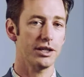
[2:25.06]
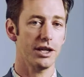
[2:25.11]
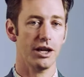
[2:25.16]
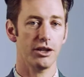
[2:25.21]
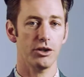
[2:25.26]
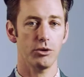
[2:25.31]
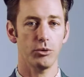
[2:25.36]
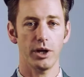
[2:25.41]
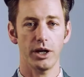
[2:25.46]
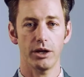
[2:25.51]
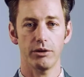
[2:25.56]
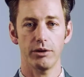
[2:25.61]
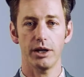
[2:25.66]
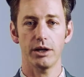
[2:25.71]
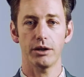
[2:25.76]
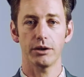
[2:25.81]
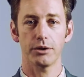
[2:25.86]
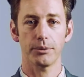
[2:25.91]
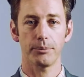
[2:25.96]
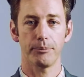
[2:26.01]
the other way
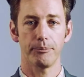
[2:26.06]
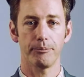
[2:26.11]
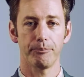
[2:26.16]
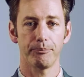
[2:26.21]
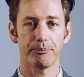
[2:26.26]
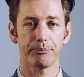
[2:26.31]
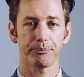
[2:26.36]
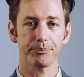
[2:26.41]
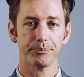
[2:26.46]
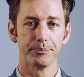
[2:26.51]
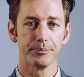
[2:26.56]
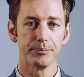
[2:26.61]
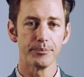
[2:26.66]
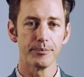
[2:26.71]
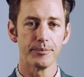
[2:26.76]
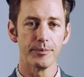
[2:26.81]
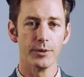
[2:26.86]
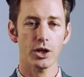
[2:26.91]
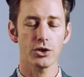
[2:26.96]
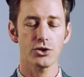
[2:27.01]
around.
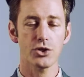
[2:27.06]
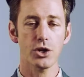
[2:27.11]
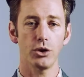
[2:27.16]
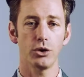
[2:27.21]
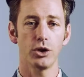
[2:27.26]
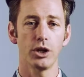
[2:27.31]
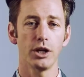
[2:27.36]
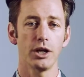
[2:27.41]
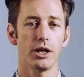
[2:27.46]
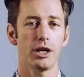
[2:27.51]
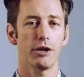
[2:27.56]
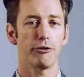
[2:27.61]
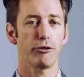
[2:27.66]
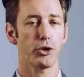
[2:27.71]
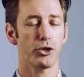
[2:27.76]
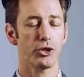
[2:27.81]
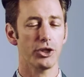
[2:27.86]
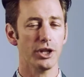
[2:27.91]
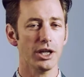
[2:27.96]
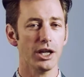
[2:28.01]
So if
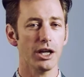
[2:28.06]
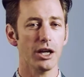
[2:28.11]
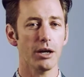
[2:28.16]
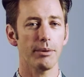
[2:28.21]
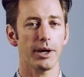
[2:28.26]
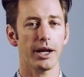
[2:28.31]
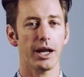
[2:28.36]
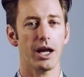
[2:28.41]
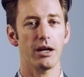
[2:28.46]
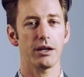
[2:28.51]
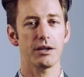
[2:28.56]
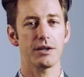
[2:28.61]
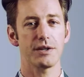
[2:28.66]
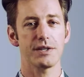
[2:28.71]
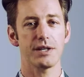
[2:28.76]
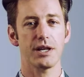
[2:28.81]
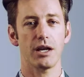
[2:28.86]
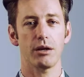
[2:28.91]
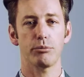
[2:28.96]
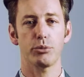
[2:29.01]
you're thinking about how to
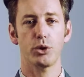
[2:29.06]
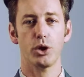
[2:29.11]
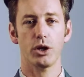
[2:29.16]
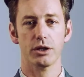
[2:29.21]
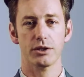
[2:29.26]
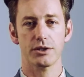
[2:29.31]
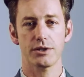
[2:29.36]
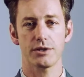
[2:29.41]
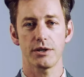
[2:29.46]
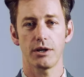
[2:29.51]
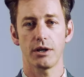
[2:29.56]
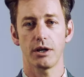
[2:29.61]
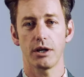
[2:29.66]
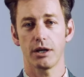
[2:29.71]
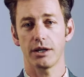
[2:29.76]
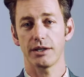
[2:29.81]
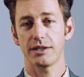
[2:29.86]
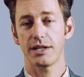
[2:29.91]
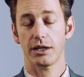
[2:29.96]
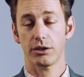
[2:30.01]
design products,
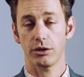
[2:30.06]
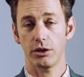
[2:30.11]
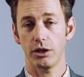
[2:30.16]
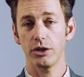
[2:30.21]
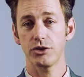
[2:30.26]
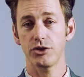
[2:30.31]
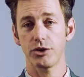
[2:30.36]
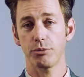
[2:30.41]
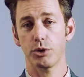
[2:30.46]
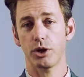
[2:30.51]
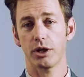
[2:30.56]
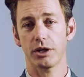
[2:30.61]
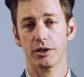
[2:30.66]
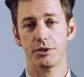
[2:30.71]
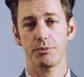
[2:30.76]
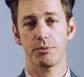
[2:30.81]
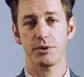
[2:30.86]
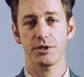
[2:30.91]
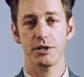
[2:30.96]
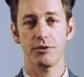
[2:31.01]
technology products
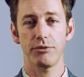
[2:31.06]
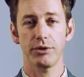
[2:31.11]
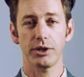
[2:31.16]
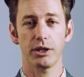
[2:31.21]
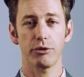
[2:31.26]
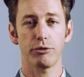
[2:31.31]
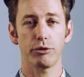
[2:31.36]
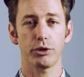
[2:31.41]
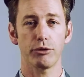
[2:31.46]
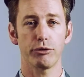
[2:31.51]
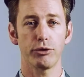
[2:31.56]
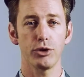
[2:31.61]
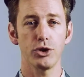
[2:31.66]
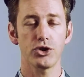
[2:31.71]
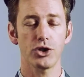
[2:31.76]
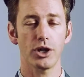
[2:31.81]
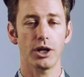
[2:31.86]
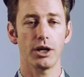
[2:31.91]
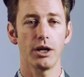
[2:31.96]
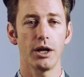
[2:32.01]
specifically for the
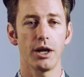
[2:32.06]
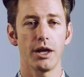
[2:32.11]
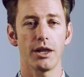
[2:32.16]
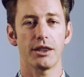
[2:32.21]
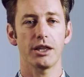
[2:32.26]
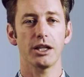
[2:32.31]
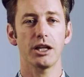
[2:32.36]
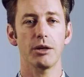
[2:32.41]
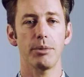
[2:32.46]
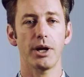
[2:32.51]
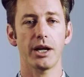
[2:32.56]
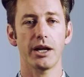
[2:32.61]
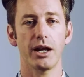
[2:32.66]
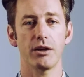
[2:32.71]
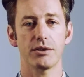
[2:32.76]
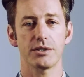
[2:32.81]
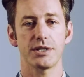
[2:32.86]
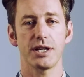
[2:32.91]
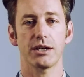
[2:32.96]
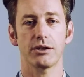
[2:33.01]
future, think about
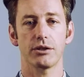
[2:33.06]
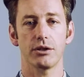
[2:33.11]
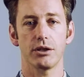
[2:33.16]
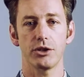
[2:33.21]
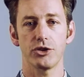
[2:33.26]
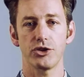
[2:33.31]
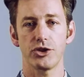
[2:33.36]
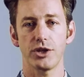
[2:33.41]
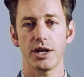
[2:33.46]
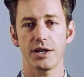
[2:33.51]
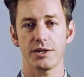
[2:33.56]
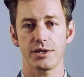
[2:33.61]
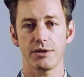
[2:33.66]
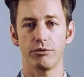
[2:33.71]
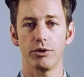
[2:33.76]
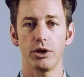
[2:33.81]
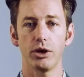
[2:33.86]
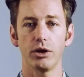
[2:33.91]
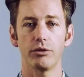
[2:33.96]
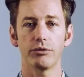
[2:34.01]
how technology has
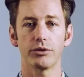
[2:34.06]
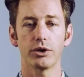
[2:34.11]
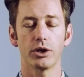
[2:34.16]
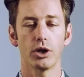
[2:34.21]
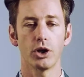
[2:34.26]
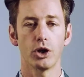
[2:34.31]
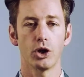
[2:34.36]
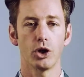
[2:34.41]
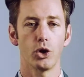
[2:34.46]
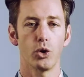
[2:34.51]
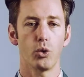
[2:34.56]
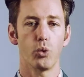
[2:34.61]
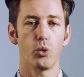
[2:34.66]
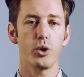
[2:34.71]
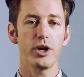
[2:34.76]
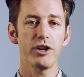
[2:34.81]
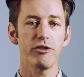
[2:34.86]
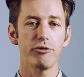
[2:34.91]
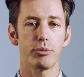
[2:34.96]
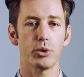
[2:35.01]
evolved.
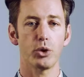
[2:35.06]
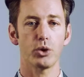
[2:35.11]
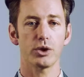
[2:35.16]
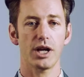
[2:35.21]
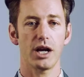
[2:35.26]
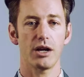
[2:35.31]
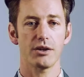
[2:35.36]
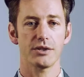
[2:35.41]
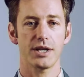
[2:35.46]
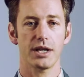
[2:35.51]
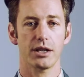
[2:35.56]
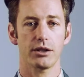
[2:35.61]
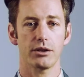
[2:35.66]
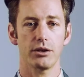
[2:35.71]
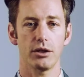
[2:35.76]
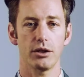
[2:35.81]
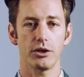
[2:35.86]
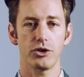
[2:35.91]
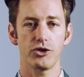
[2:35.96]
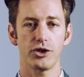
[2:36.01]
We've brought our
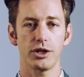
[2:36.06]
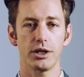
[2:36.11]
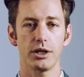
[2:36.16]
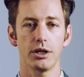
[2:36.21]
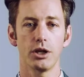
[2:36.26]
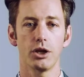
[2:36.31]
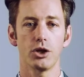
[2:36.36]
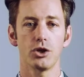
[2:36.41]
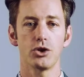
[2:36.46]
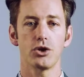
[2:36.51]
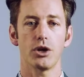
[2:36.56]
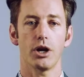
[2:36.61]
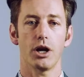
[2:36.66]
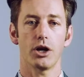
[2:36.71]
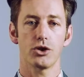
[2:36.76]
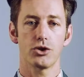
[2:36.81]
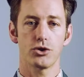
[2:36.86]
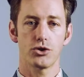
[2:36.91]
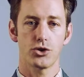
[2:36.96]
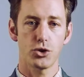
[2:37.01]
technology
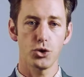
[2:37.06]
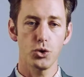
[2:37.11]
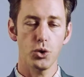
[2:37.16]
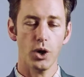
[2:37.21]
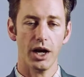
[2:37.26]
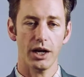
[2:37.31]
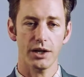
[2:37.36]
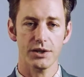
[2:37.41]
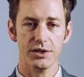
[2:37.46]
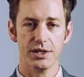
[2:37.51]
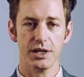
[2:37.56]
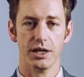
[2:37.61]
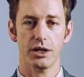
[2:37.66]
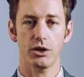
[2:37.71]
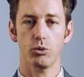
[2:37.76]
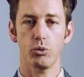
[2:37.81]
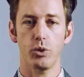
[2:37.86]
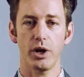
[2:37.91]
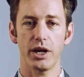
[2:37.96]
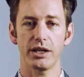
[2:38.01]
to us in
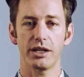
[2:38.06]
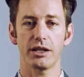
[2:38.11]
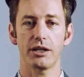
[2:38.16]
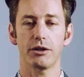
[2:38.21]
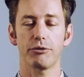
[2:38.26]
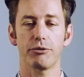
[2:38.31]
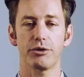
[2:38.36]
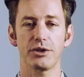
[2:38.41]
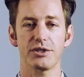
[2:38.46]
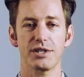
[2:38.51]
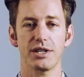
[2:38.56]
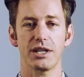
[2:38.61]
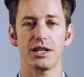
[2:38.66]
a way that it fits